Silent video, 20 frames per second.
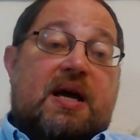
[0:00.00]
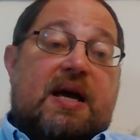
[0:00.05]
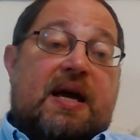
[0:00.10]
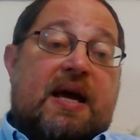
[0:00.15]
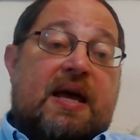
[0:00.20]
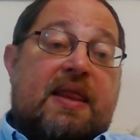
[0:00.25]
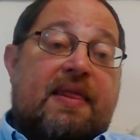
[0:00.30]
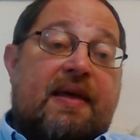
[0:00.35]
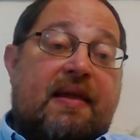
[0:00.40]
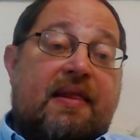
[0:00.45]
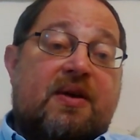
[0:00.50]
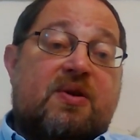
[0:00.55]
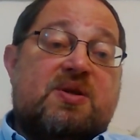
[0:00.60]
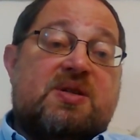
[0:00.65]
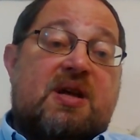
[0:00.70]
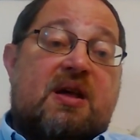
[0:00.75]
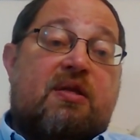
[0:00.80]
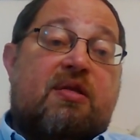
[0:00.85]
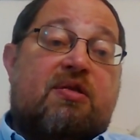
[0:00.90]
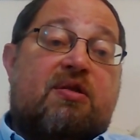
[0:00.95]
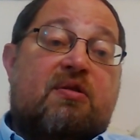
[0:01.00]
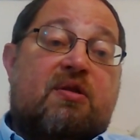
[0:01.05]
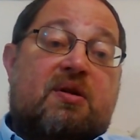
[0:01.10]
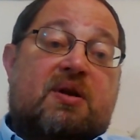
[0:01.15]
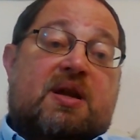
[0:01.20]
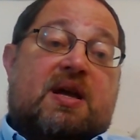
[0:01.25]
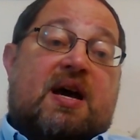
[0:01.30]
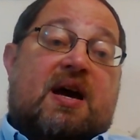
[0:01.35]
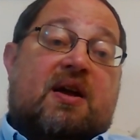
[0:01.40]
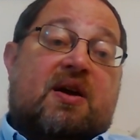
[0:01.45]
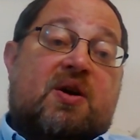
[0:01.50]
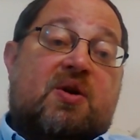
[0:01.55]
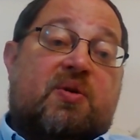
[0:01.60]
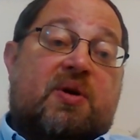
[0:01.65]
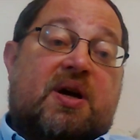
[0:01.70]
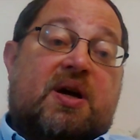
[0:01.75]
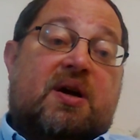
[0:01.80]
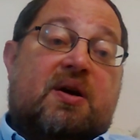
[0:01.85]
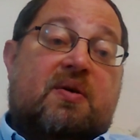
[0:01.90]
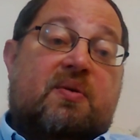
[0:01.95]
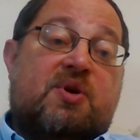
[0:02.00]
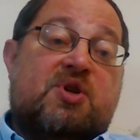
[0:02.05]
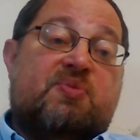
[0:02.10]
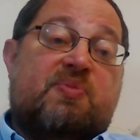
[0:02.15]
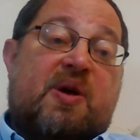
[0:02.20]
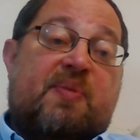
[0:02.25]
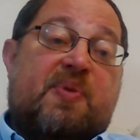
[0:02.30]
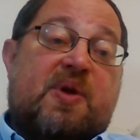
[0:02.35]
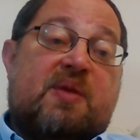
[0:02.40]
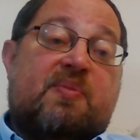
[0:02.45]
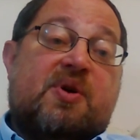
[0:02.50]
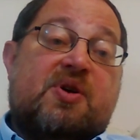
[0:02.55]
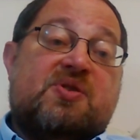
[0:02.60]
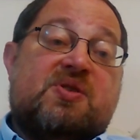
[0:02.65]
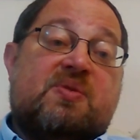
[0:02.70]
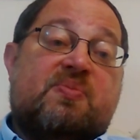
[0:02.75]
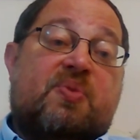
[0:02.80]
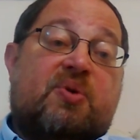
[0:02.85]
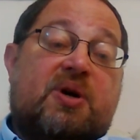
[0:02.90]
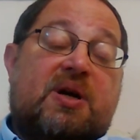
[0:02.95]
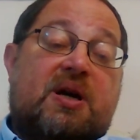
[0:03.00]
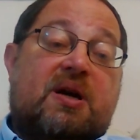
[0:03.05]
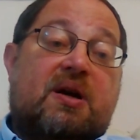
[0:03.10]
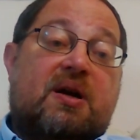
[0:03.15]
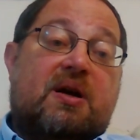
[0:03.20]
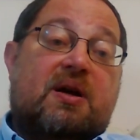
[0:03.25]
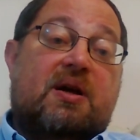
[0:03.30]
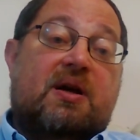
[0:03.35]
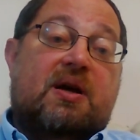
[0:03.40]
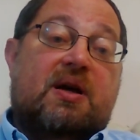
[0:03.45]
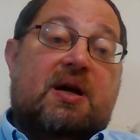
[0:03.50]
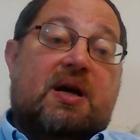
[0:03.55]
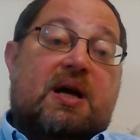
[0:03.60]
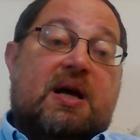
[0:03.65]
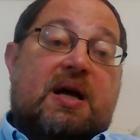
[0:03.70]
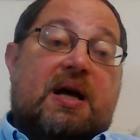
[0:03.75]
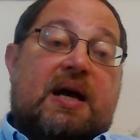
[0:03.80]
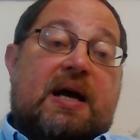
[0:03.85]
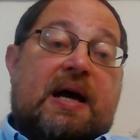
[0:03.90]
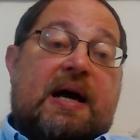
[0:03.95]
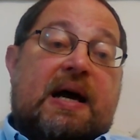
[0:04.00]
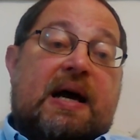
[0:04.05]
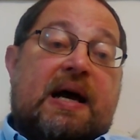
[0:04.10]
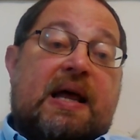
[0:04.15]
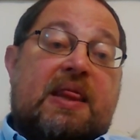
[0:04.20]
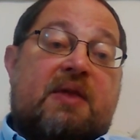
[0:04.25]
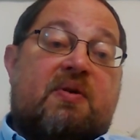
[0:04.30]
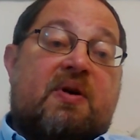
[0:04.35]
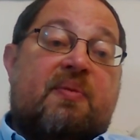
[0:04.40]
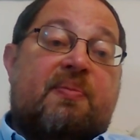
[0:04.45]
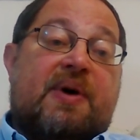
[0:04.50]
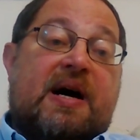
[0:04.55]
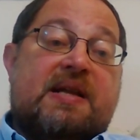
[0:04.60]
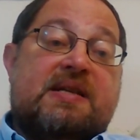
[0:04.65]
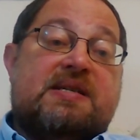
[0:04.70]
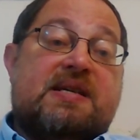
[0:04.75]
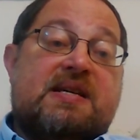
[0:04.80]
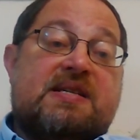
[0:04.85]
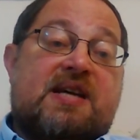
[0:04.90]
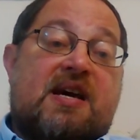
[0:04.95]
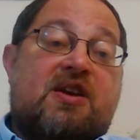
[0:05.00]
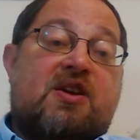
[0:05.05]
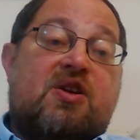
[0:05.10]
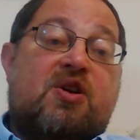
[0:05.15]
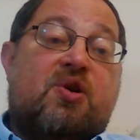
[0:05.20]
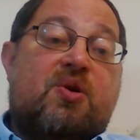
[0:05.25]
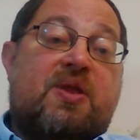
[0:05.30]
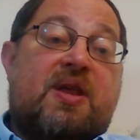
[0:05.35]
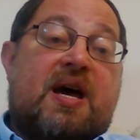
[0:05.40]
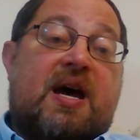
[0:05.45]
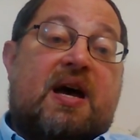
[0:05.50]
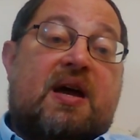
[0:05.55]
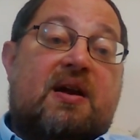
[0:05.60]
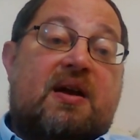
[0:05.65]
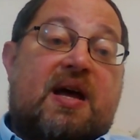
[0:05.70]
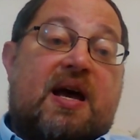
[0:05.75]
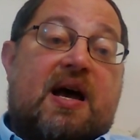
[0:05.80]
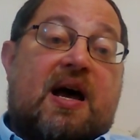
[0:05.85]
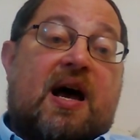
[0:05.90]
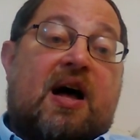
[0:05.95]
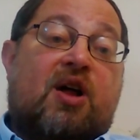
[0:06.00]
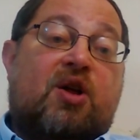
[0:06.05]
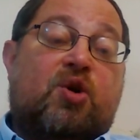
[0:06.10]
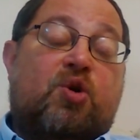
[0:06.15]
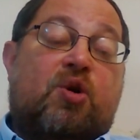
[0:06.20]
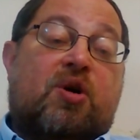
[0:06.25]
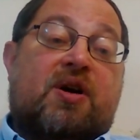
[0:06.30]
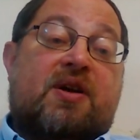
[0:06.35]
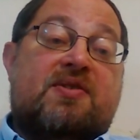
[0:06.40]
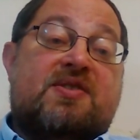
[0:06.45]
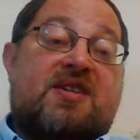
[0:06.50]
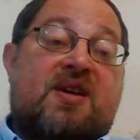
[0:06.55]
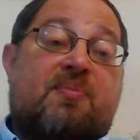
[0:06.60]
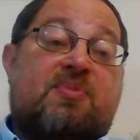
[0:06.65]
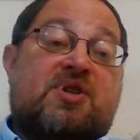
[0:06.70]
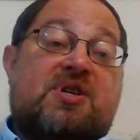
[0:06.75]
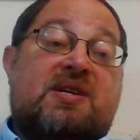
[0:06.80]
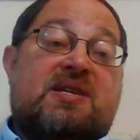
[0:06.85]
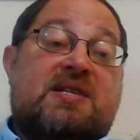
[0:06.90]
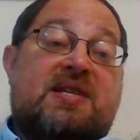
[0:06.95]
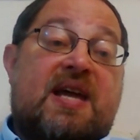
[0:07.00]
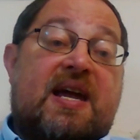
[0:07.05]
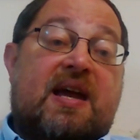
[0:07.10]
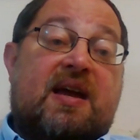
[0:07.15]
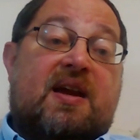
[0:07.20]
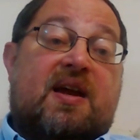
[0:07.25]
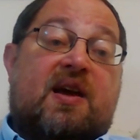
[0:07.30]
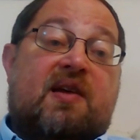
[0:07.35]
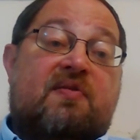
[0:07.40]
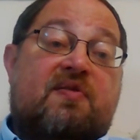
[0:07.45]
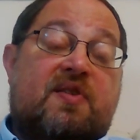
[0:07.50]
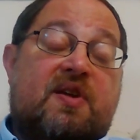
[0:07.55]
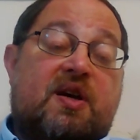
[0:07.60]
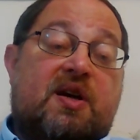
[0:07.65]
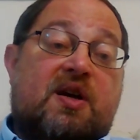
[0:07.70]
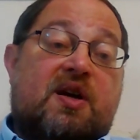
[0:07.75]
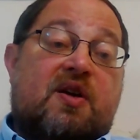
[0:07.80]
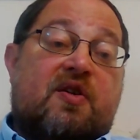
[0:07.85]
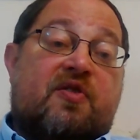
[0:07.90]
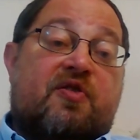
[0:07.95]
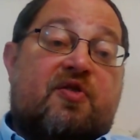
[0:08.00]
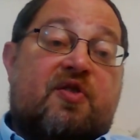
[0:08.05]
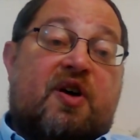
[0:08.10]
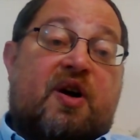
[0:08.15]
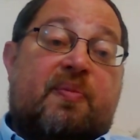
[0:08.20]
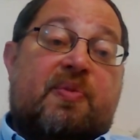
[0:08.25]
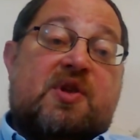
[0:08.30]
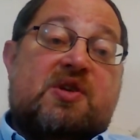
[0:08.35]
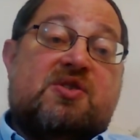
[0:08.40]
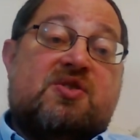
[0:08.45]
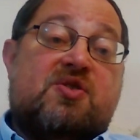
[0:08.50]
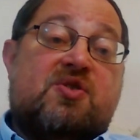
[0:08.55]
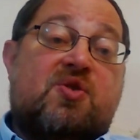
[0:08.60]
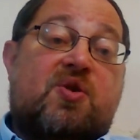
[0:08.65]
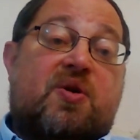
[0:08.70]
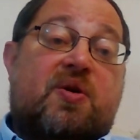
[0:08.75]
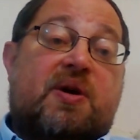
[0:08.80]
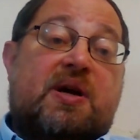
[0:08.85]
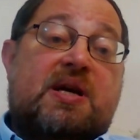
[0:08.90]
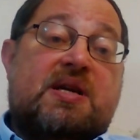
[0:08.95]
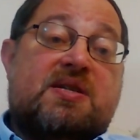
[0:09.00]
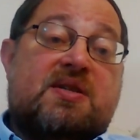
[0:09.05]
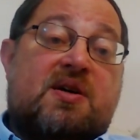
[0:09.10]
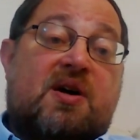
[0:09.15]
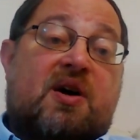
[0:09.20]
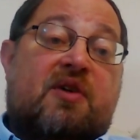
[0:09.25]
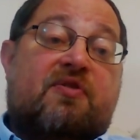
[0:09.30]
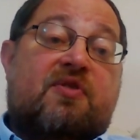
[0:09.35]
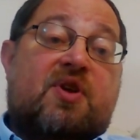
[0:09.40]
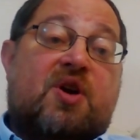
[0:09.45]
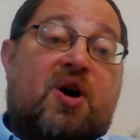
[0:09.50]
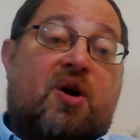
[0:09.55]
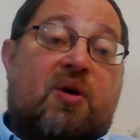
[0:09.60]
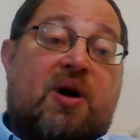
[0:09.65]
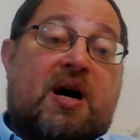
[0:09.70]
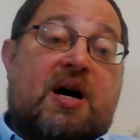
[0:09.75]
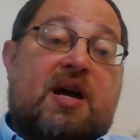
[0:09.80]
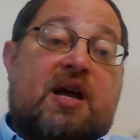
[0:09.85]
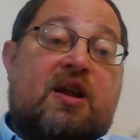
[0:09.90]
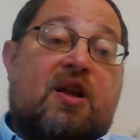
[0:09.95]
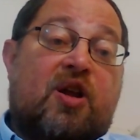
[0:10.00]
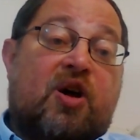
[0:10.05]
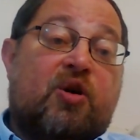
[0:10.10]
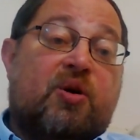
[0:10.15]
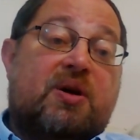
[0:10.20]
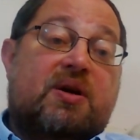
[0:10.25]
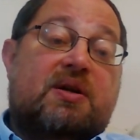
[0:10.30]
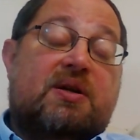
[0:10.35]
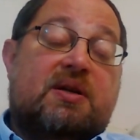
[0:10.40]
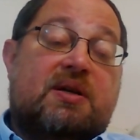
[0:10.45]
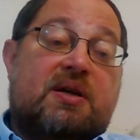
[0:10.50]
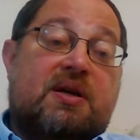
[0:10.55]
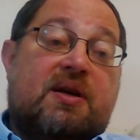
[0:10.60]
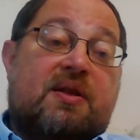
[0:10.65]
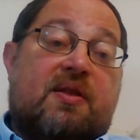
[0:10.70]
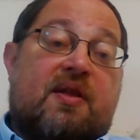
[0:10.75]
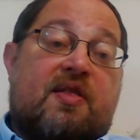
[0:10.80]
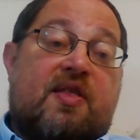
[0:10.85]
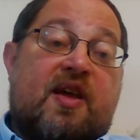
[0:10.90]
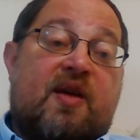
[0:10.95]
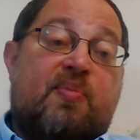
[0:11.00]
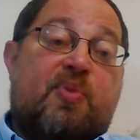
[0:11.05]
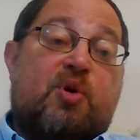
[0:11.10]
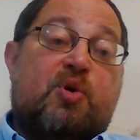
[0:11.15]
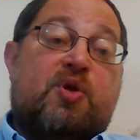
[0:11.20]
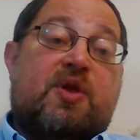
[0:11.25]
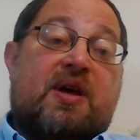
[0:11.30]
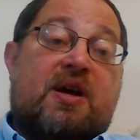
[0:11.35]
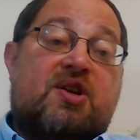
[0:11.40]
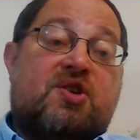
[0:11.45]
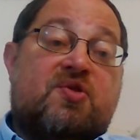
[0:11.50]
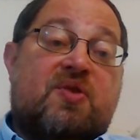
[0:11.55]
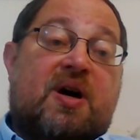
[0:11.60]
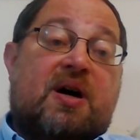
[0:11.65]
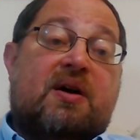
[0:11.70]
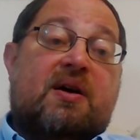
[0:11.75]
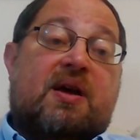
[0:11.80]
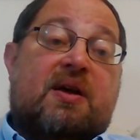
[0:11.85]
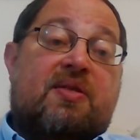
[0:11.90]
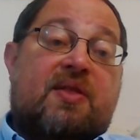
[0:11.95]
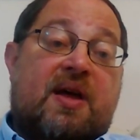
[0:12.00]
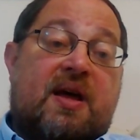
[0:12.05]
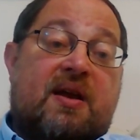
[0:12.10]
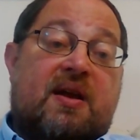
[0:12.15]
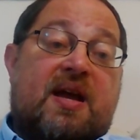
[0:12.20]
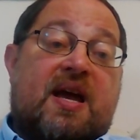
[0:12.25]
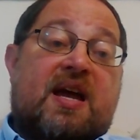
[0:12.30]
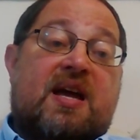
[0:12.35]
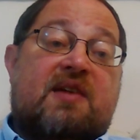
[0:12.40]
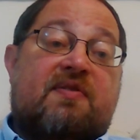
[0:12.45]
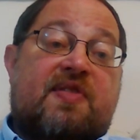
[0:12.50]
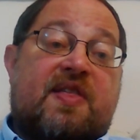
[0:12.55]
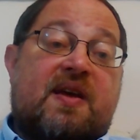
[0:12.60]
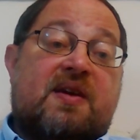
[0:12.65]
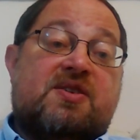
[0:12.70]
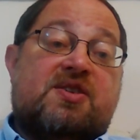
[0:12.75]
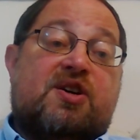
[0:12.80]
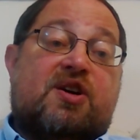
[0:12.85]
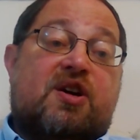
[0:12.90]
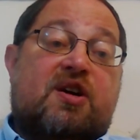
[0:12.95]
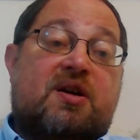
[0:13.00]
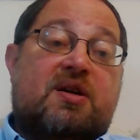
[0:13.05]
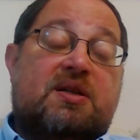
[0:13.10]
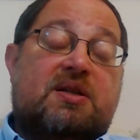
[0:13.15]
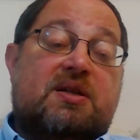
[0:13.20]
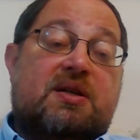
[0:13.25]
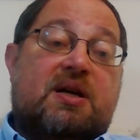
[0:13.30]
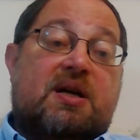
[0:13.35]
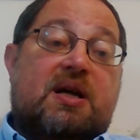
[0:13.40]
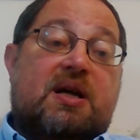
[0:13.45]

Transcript: And then there's a third category, which might be the most important. And the Ramban says, I know that alcohol consumption is negative from the stories of Noach and Lot, that they both get drunk and then negative things occur.